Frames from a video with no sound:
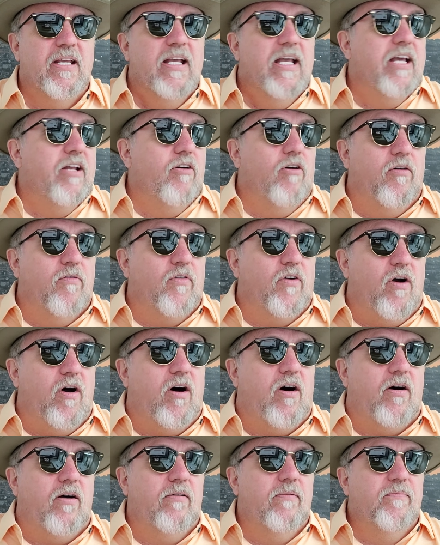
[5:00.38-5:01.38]
And
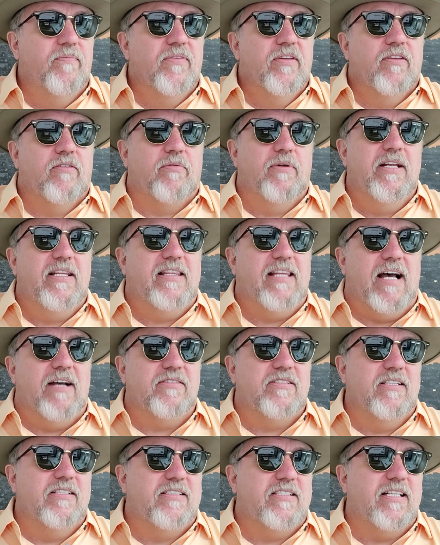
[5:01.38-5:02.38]
overall,
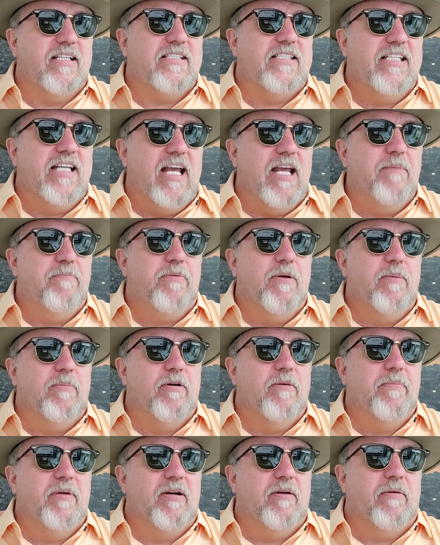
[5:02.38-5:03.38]
3,068 people
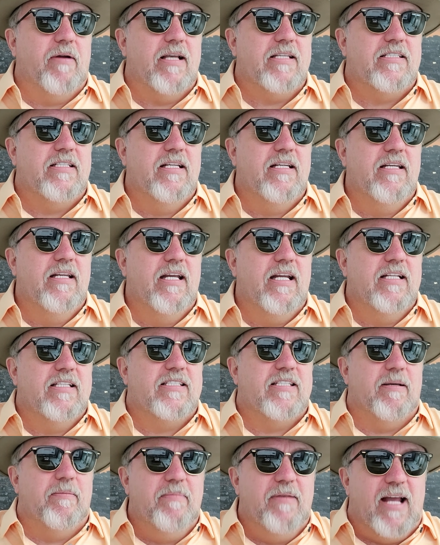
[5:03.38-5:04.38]
have been arrested in
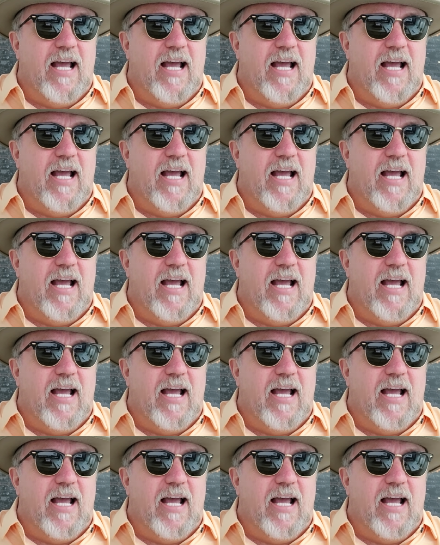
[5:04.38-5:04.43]
some